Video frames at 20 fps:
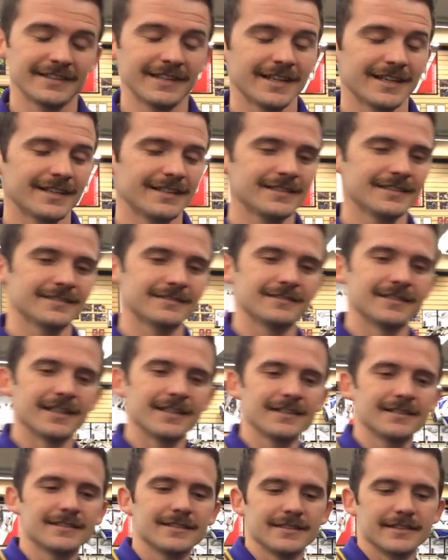Yeah, I could I
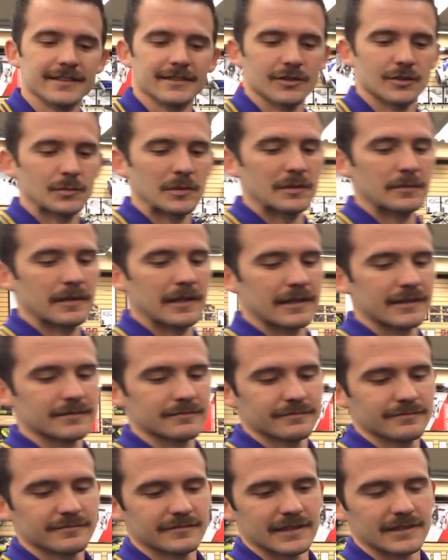could tell you a little bit about it
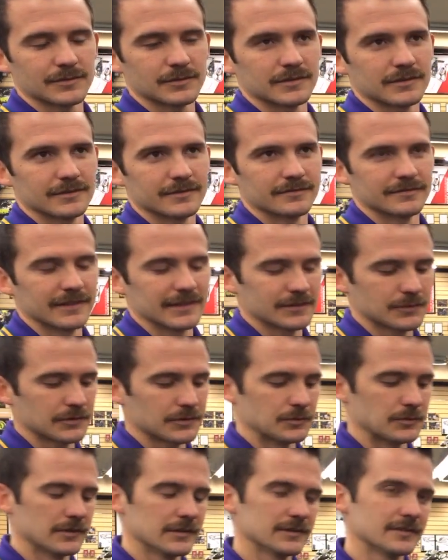if that's what if that's what
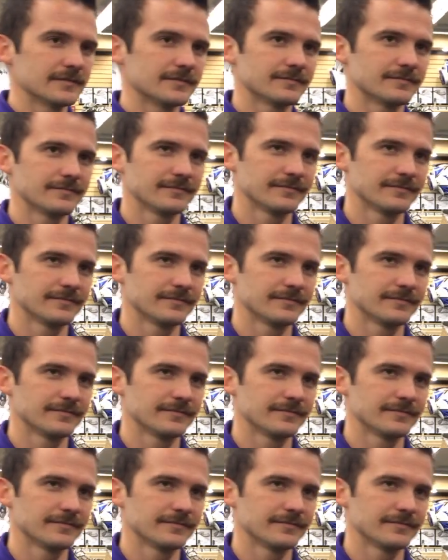you want.